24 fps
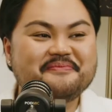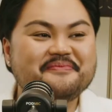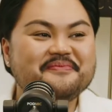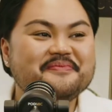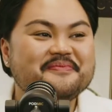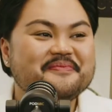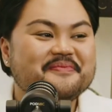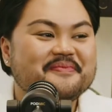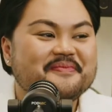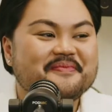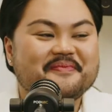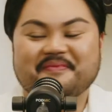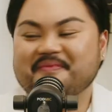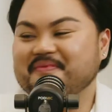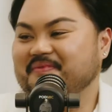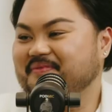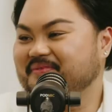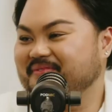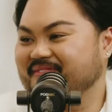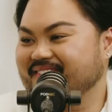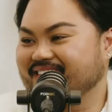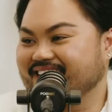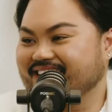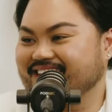And you have your
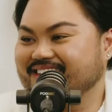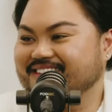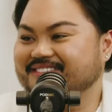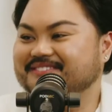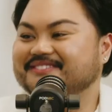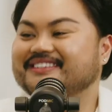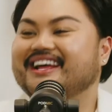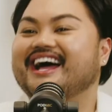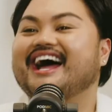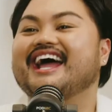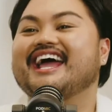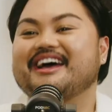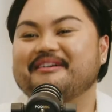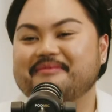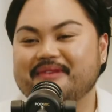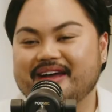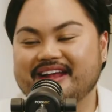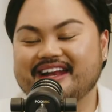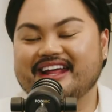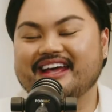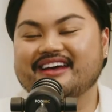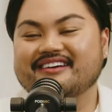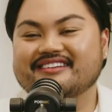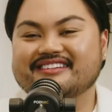nails done and he doesn't. I have
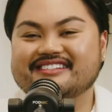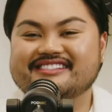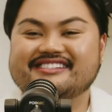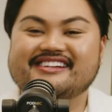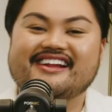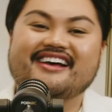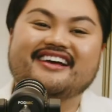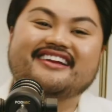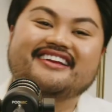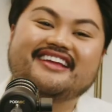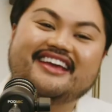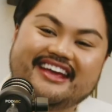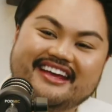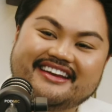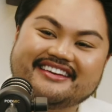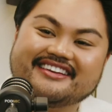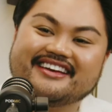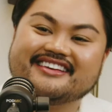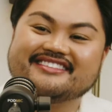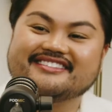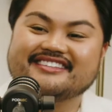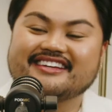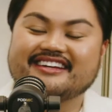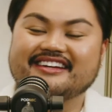my nails done. He
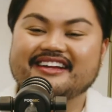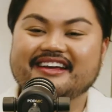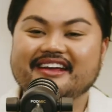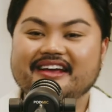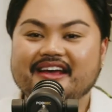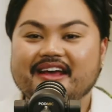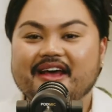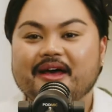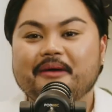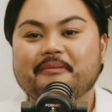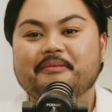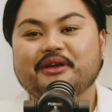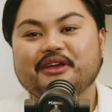doesn't.